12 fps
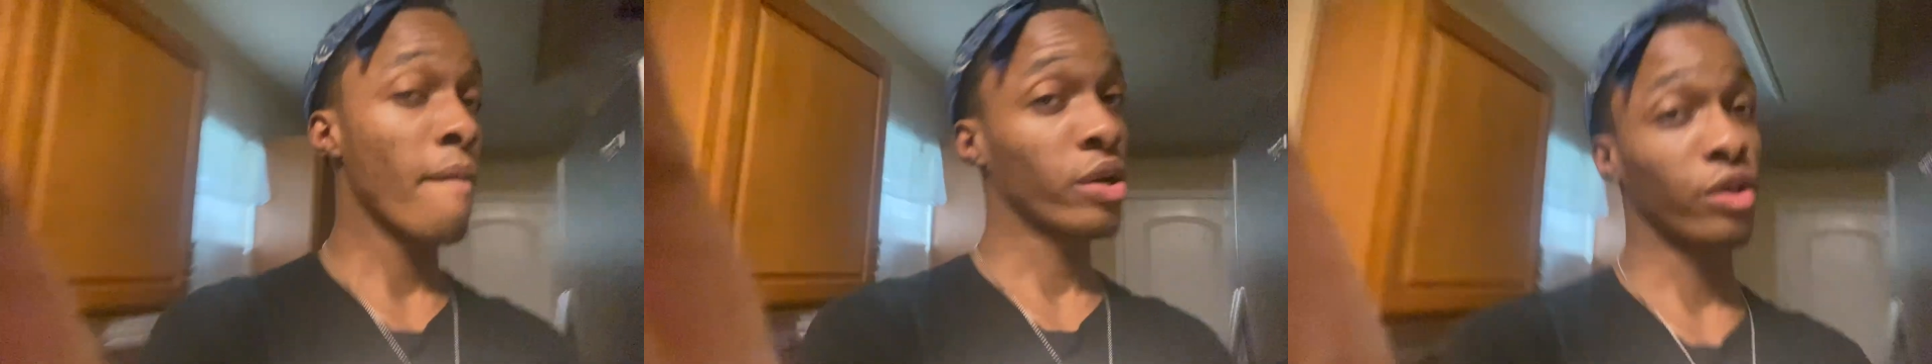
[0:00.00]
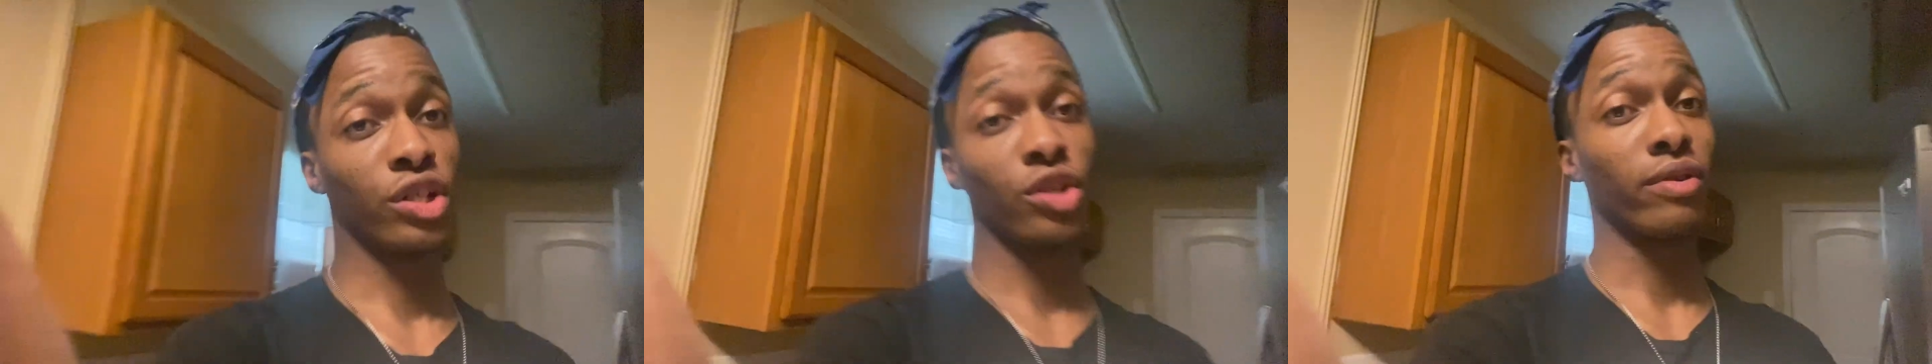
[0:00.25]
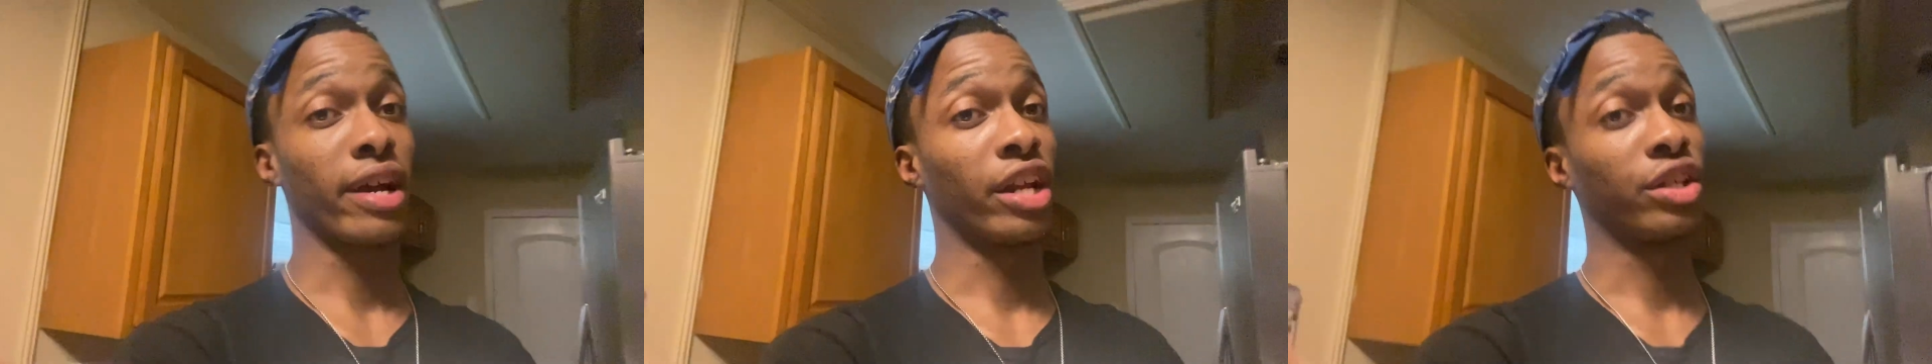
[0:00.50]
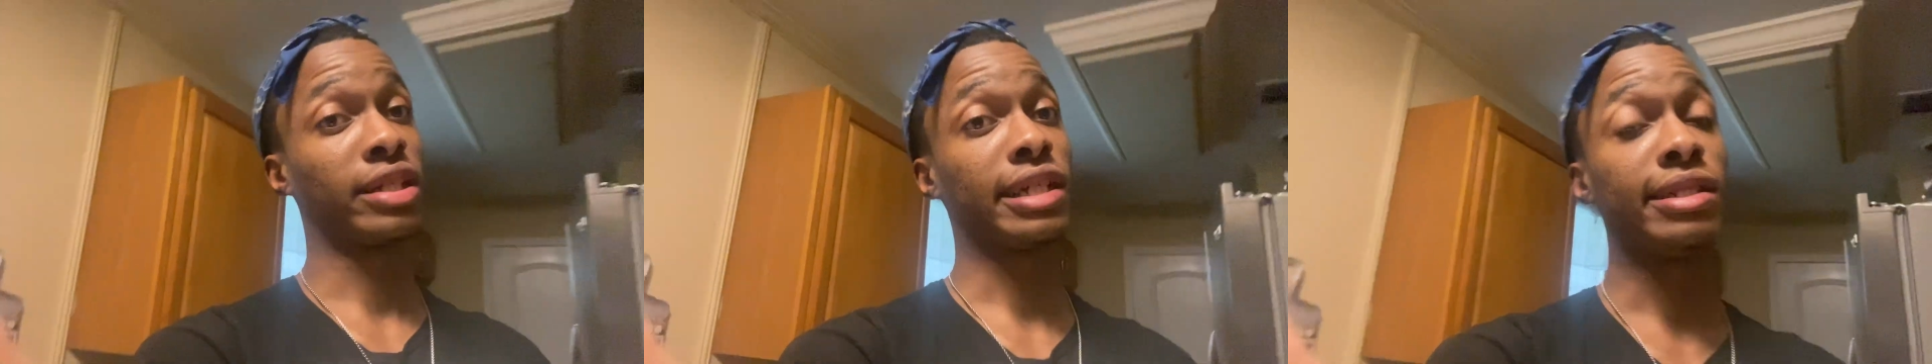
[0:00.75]
because she don't got
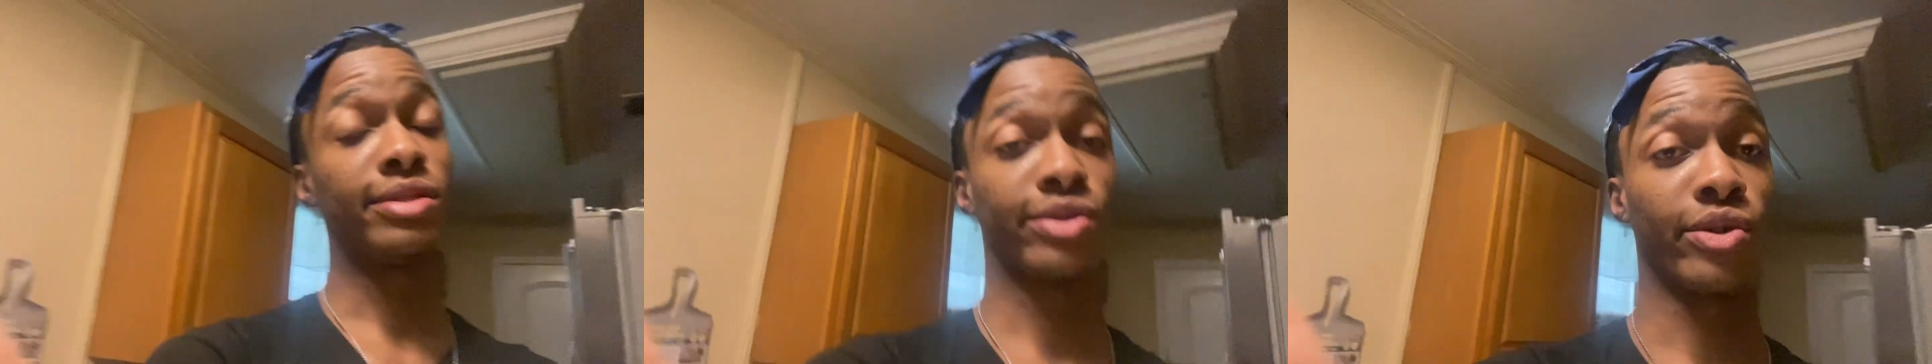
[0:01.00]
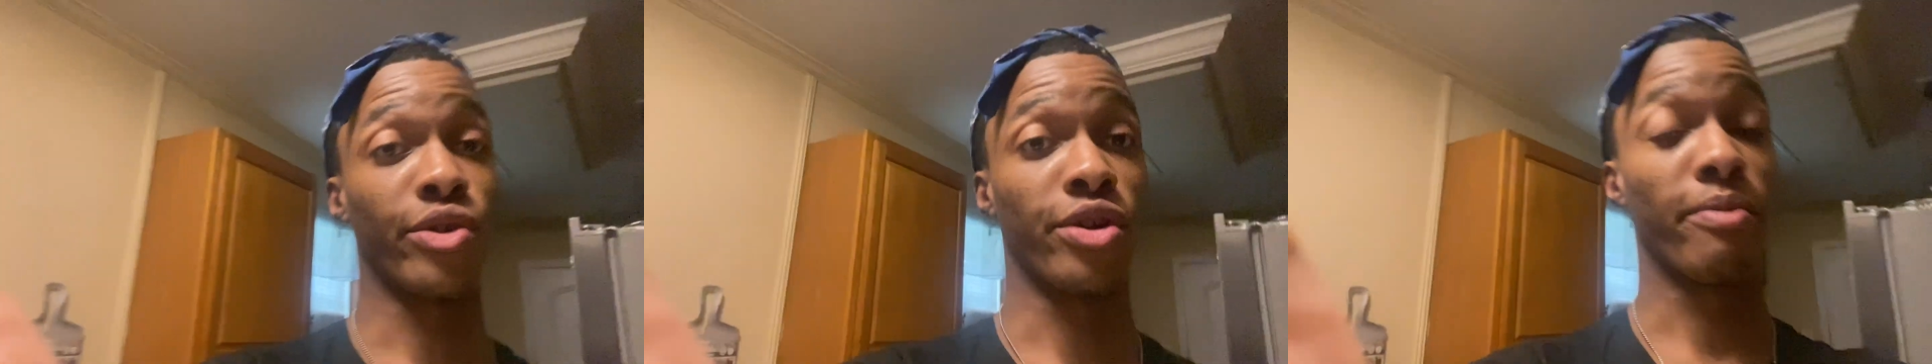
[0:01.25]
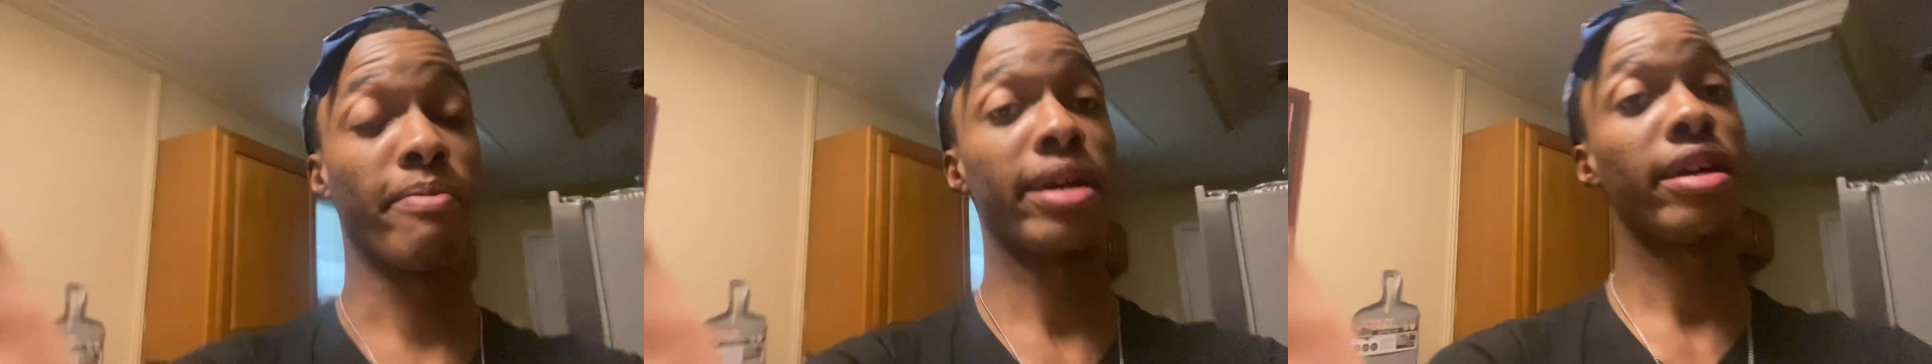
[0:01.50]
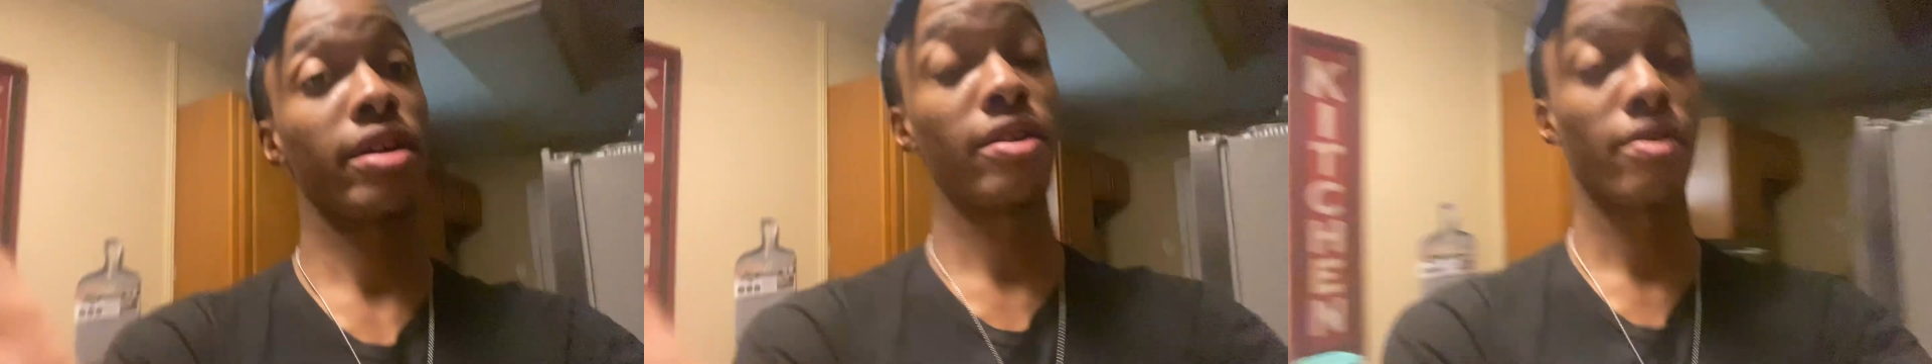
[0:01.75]
a sheets on her
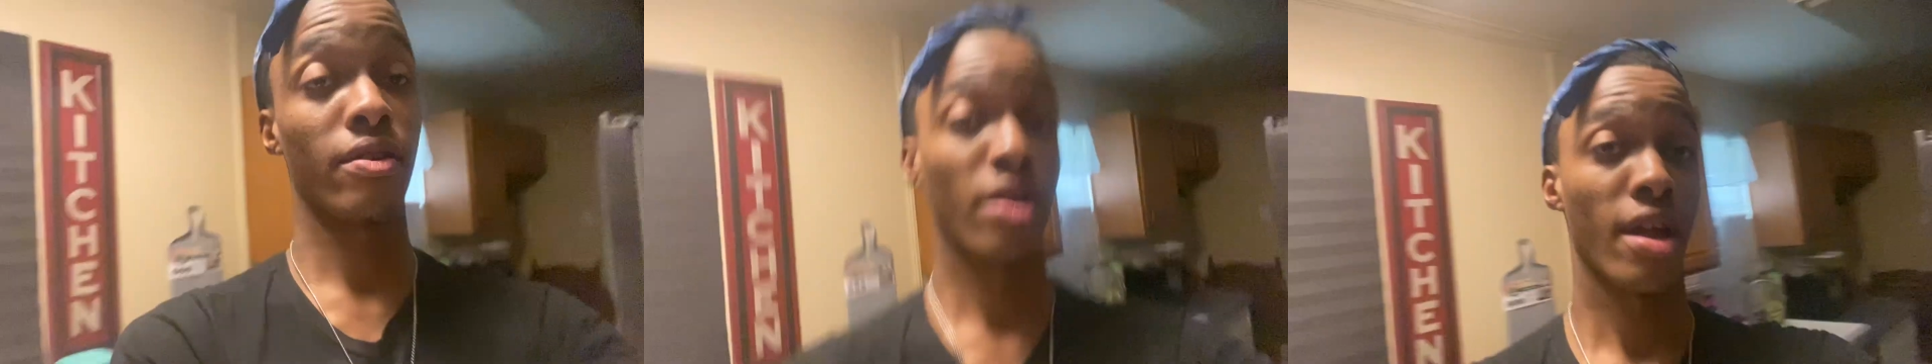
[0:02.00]
bed.